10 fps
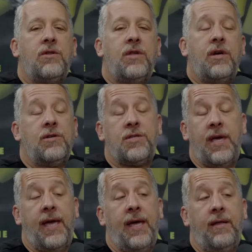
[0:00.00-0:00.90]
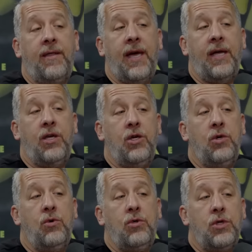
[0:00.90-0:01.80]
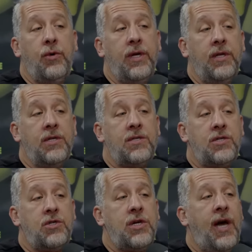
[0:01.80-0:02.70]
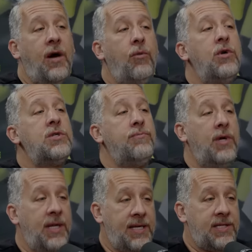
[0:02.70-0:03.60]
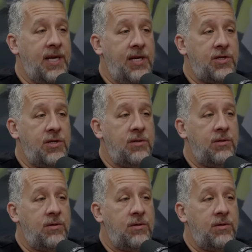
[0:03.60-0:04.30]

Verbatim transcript: they're saying that you doing this as a child was molestation, with sexual